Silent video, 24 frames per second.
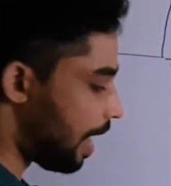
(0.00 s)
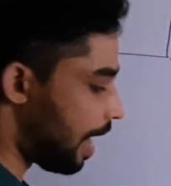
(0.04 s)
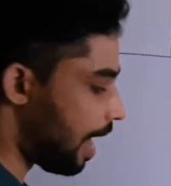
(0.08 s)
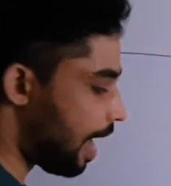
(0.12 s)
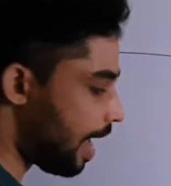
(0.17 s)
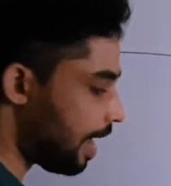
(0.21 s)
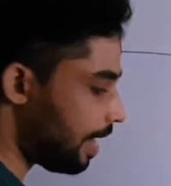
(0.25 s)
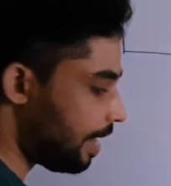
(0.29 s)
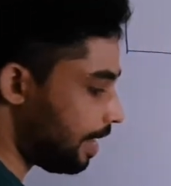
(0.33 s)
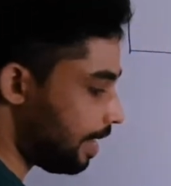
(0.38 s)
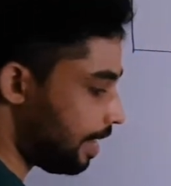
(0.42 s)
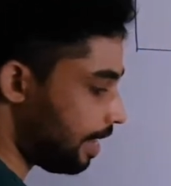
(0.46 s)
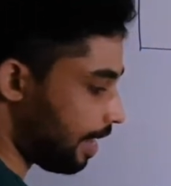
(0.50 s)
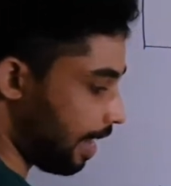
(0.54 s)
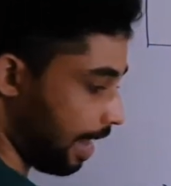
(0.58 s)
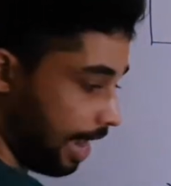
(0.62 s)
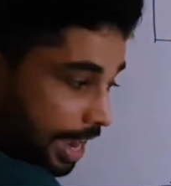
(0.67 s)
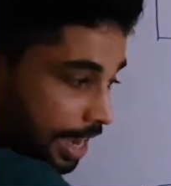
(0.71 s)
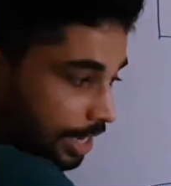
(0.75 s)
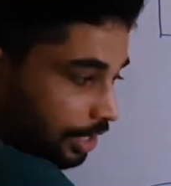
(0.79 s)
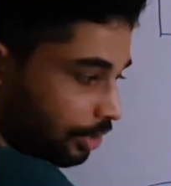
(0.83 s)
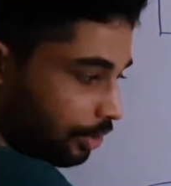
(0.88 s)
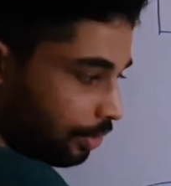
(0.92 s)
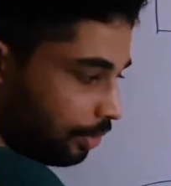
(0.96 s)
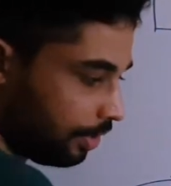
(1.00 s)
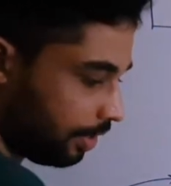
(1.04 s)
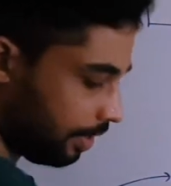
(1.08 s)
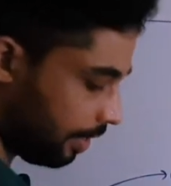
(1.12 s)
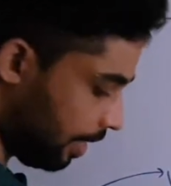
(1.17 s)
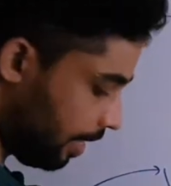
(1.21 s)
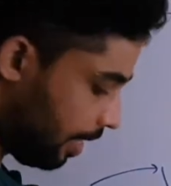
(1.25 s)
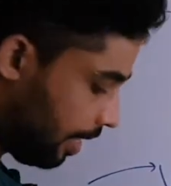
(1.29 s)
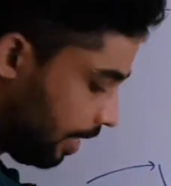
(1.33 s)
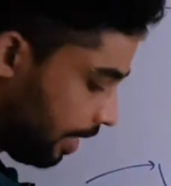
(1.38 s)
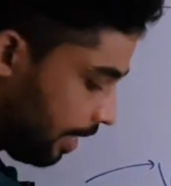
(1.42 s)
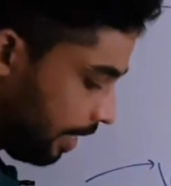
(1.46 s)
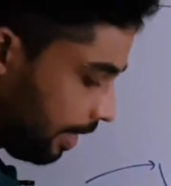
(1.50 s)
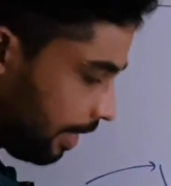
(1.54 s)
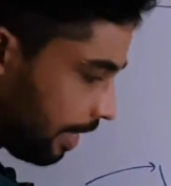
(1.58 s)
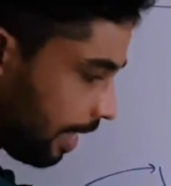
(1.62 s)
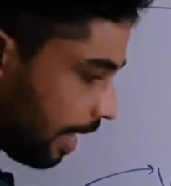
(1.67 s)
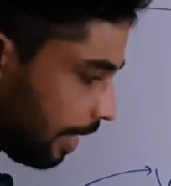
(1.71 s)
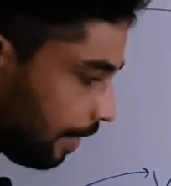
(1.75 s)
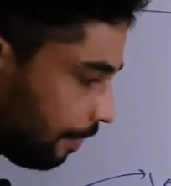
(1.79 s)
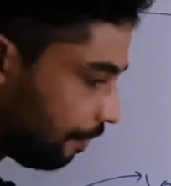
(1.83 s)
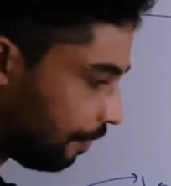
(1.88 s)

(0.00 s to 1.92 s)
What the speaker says: And as you see that